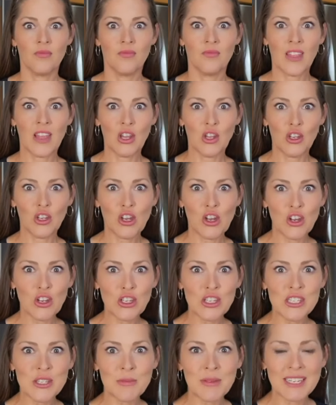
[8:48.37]
They look all
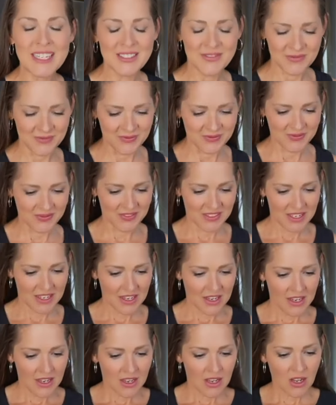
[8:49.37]
good to me.
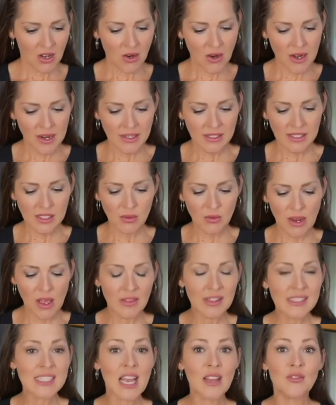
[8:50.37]
All right, so now
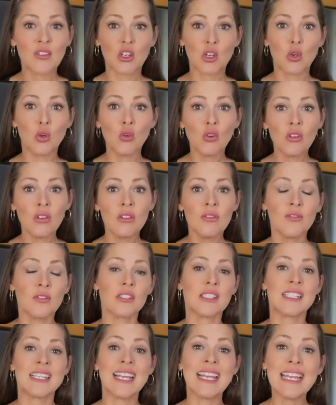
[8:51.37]
these have to cool for
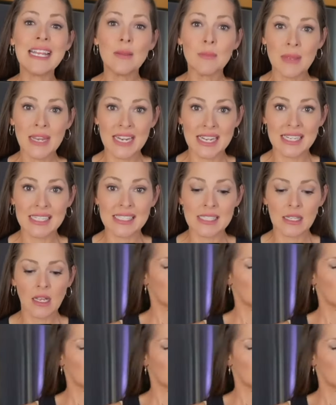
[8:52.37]
10 minutes,